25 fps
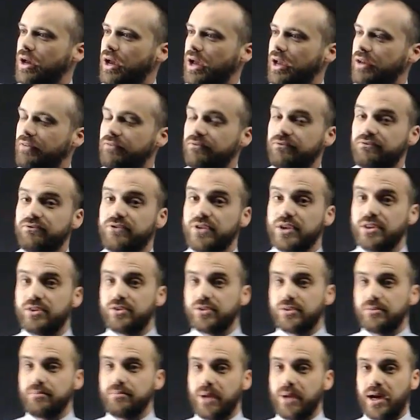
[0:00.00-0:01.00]
a
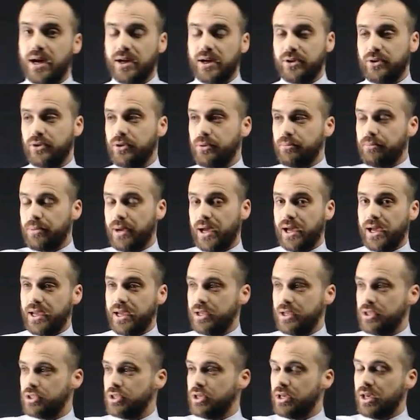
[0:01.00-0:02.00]
fifth mark on a
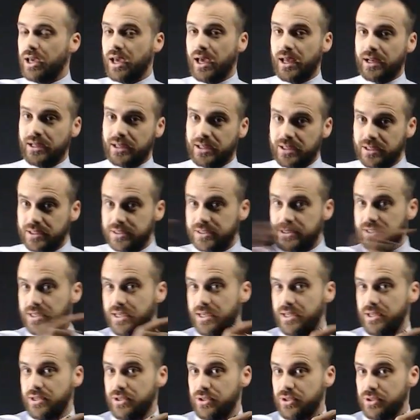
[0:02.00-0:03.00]
page, and
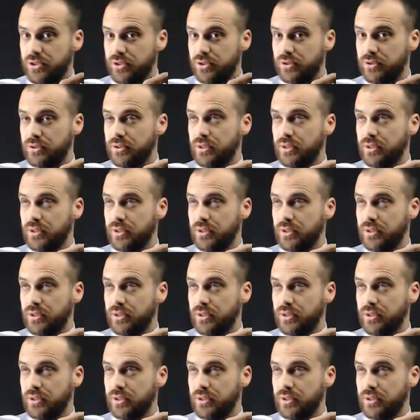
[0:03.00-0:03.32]
continue.